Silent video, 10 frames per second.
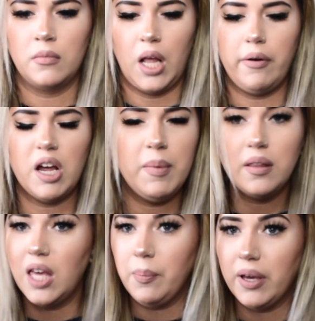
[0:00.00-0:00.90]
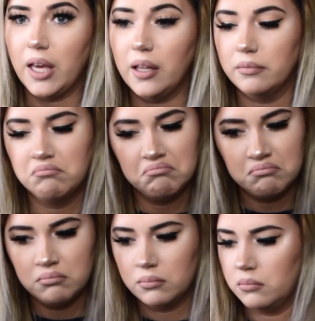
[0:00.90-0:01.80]
I recommend keeping it.
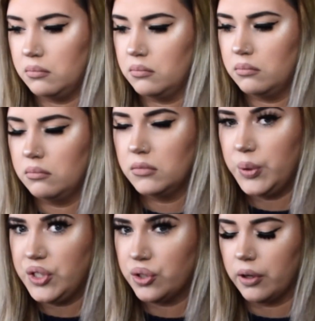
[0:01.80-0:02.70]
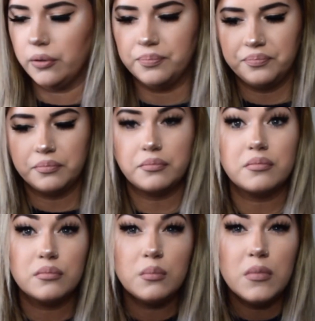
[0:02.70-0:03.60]
To each their own.
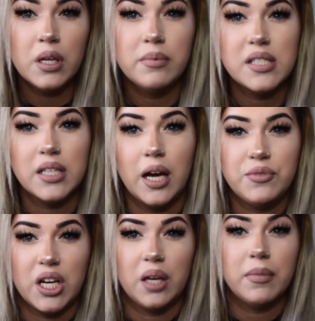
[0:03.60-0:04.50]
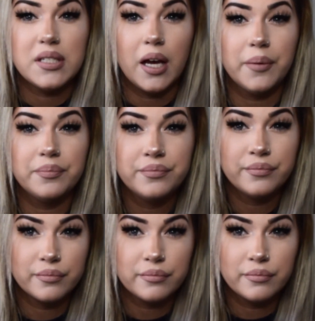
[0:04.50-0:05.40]
Let me see, I'm checking my time.
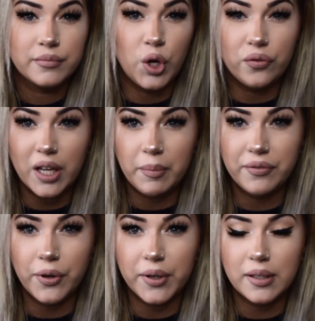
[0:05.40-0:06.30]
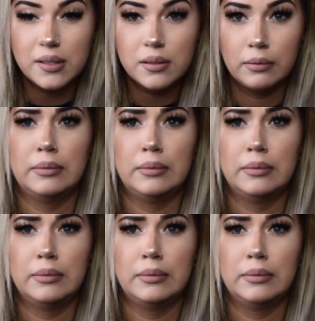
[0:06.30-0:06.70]
Hopefully I'm in focus.